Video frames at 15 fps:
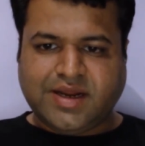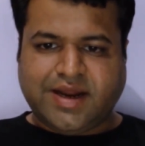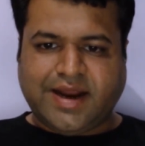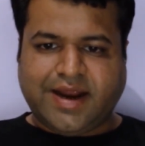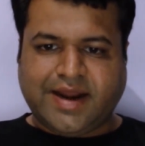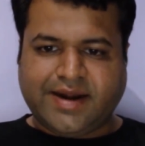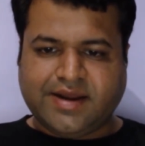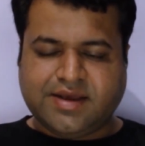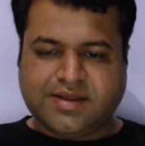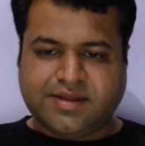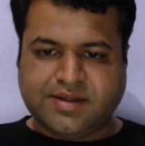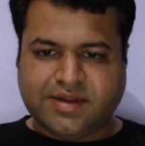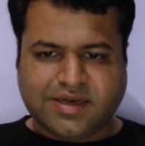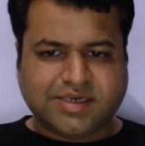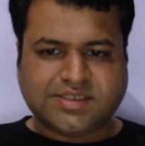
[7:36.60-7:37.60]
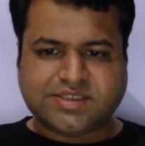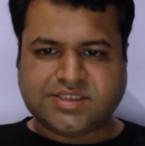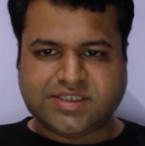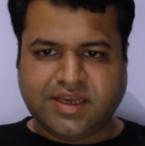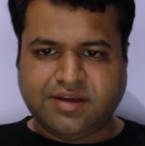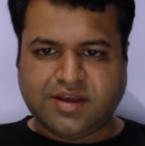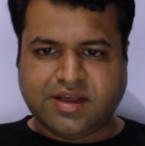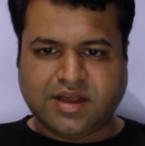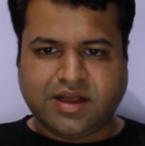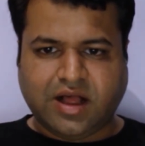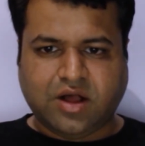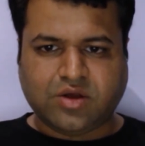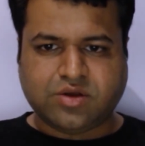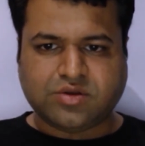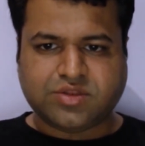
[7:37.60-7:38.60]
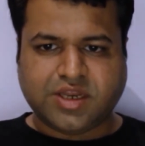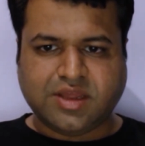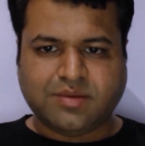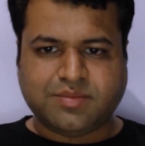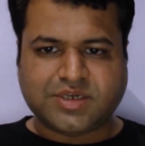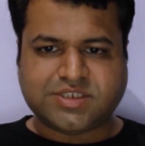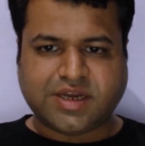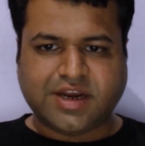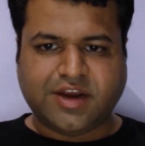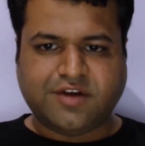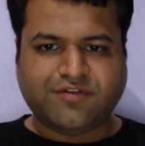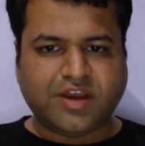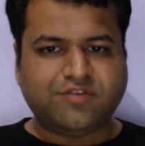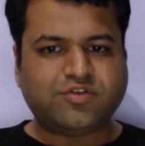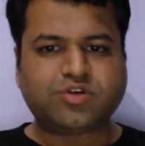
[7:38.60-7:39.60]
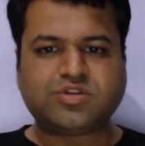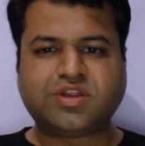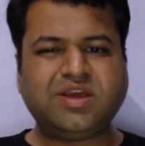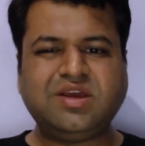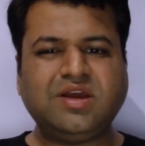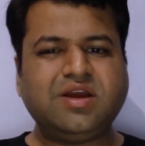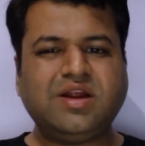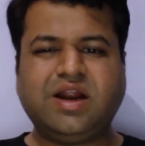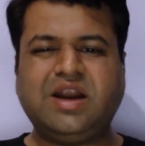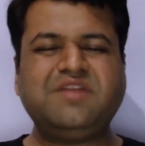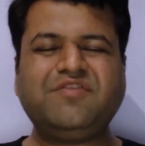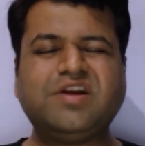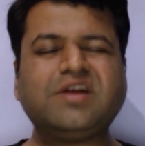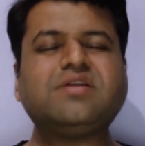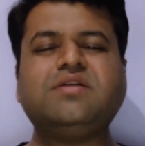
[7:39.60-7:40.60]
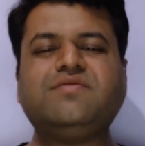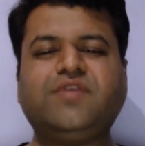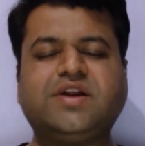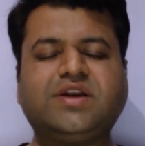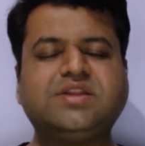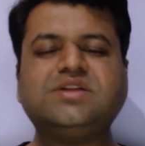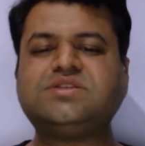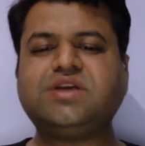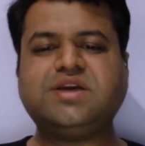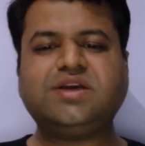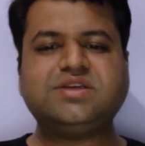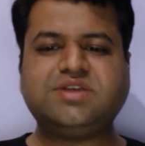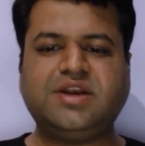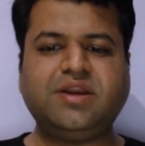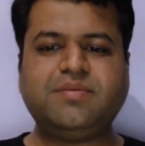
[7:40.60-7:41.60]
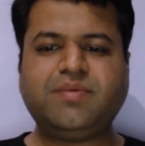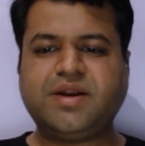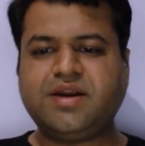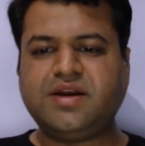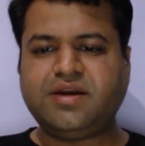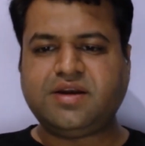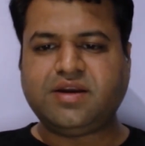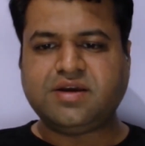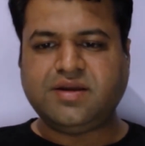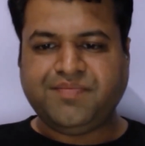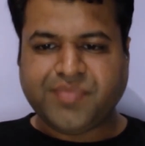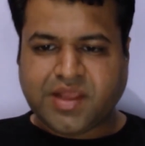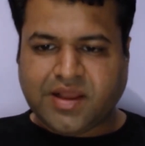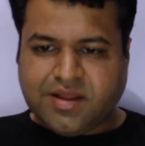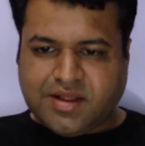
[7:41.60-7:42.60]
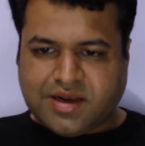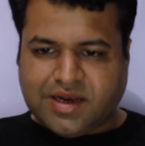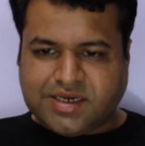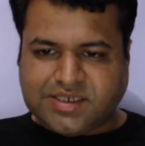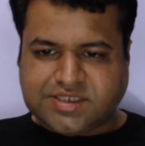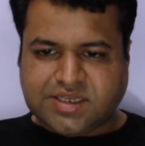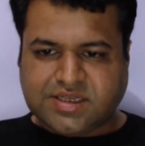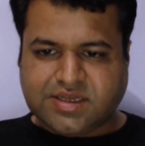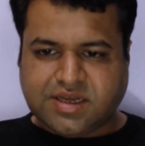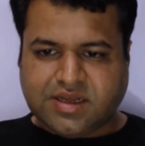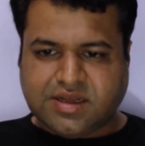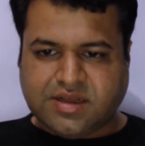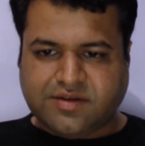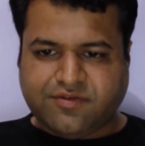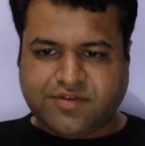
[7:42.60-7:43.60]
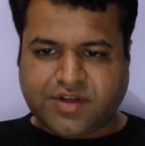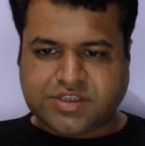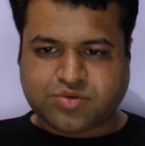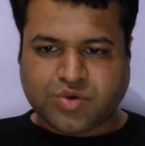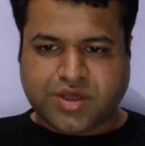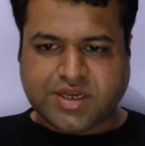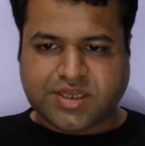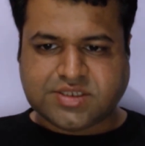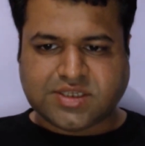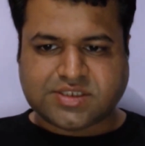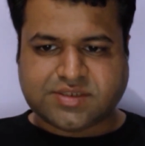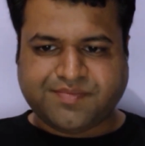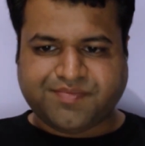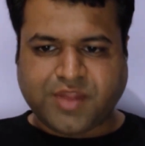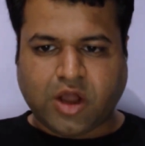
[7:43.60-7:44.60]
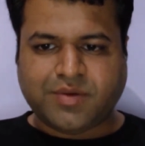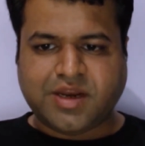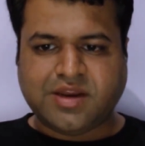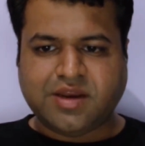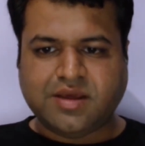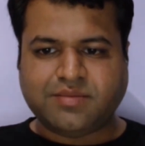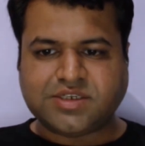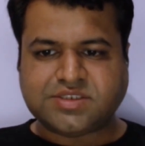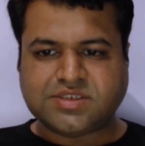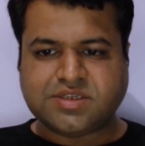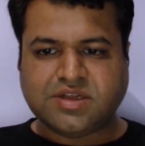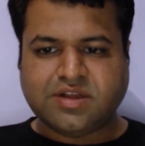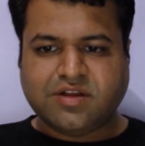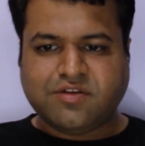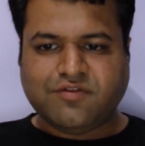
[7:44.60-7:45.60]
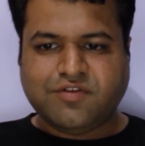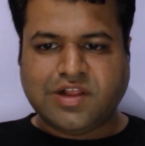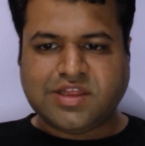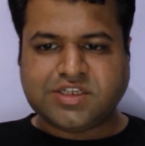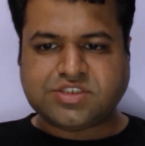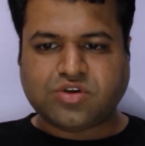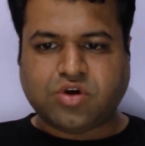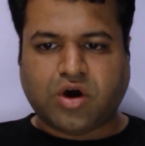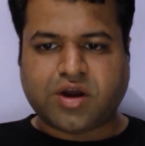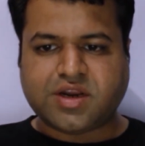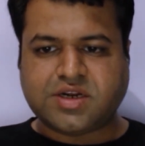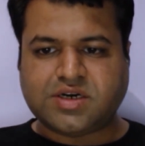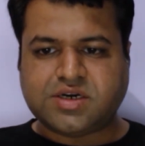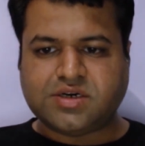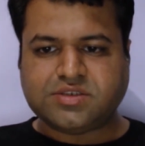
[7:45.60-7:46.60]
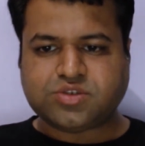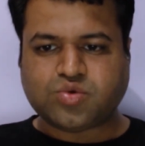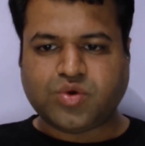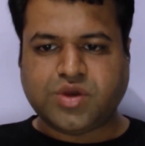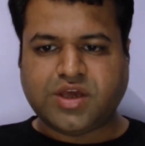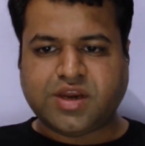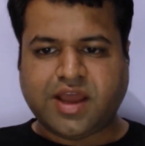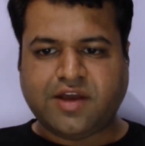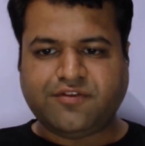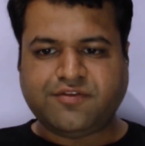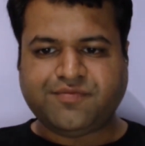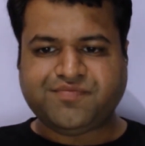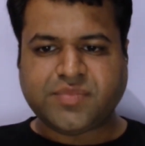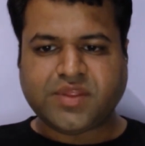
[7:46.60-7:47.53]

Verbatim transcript: and uh, let's see uh, how the neighbors are eight, five or three, and in fact in fact this thing is independent. Uh, let's say uh, one square is this. How many neighbors will this cornered square have?